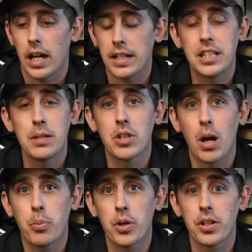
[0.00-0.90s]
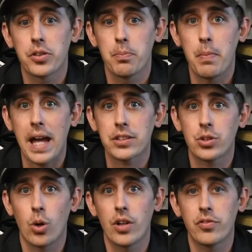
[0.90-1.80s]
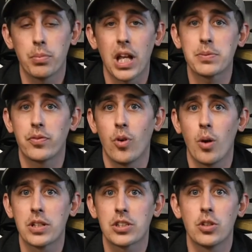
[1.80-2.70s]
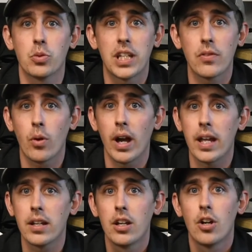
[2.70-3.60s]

I teamed up with Matt Story from Blessed Performance to do a giveaway